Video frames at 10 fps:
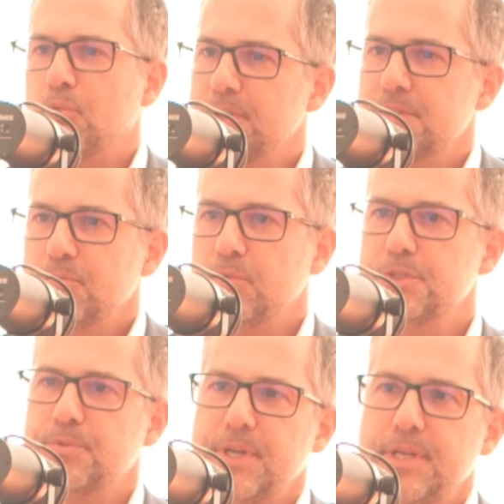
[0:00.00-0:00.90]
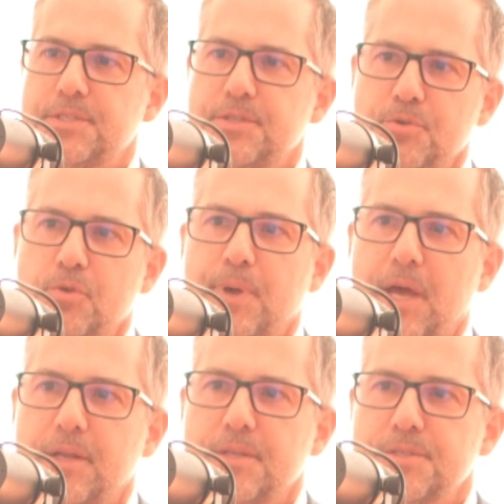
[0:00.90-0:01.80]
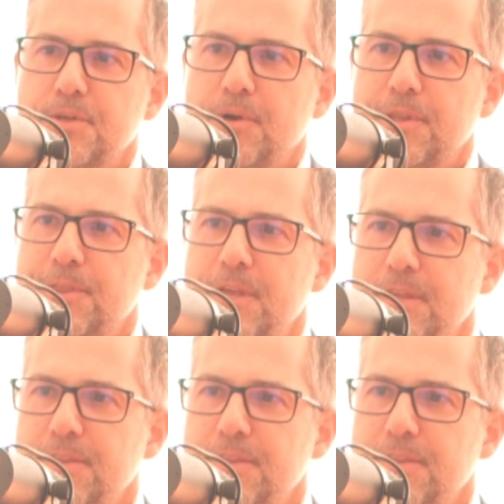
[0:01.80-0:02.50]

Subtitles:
what do we need to do about it? So I think